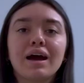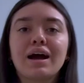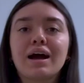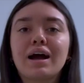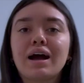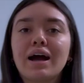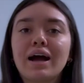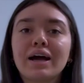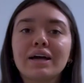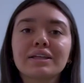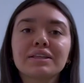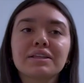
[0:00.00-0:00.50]

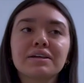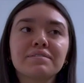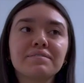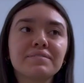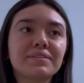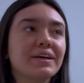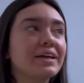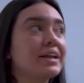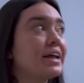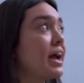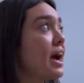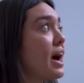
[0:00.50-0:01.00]
I love
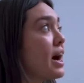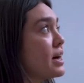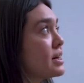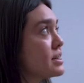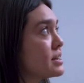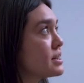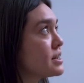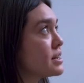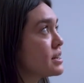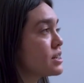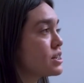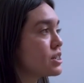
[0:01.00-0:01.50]
that it has
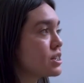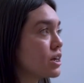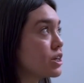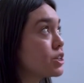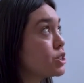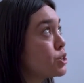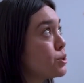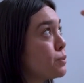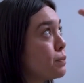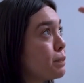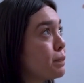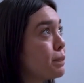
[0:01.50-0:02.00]
such
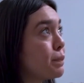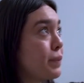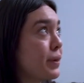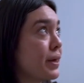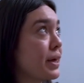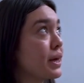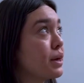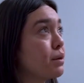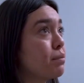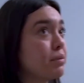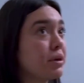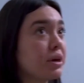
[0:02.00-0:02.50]
a
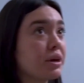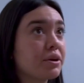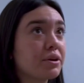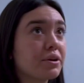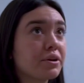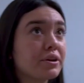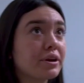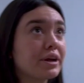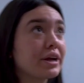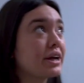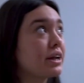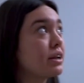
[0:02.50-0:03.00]
big
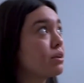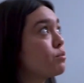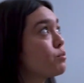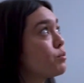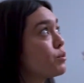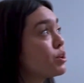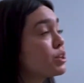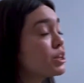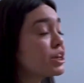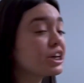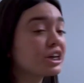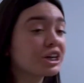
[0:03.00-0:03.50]
mirror and
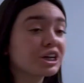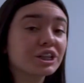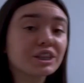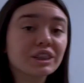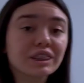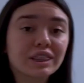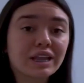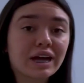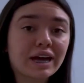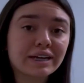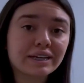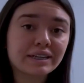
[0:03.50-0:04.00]
really good
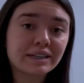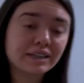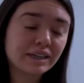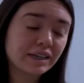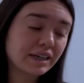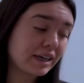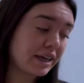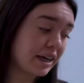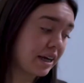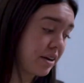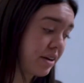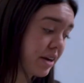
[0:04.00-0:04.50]
light in
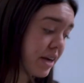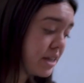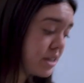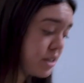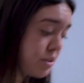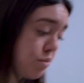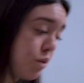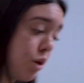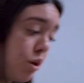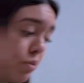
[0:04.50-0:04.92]
here as well